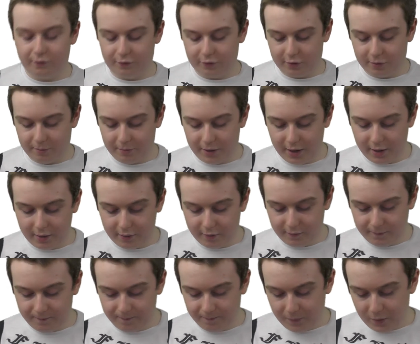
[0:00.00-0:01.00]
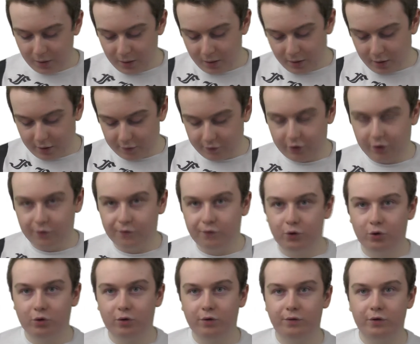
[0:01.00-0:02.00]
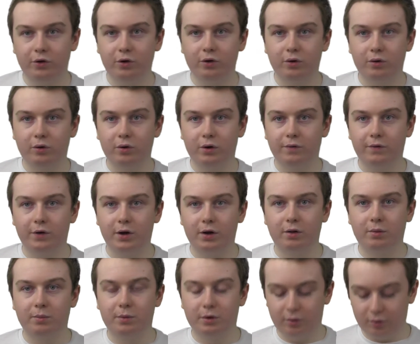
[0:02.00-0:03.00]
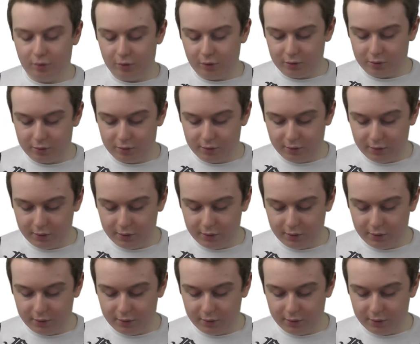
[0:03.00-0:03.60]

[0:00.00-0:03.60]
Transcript: for a pair. I've got a full review available on